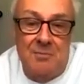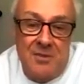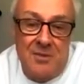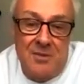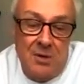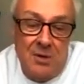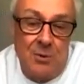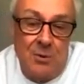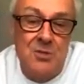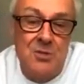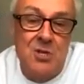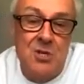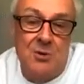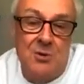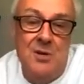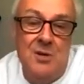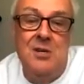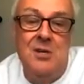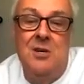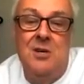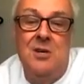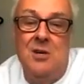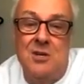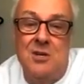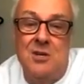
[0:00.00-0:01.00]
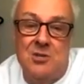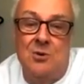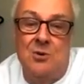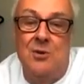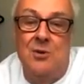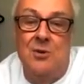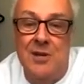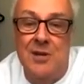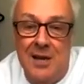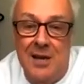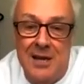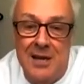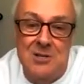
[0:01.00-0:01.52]
the on-screen cursor on the
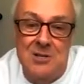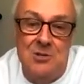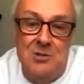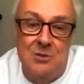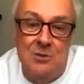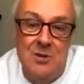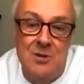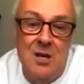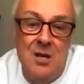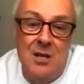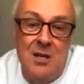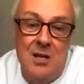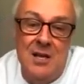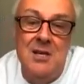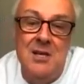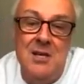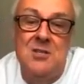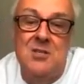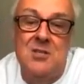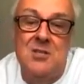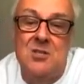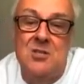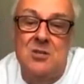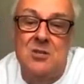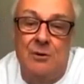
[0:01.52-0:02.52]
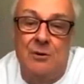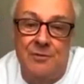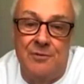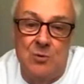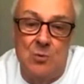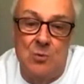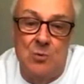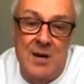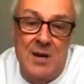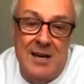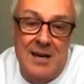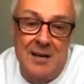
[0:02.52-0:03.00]
Electron is software.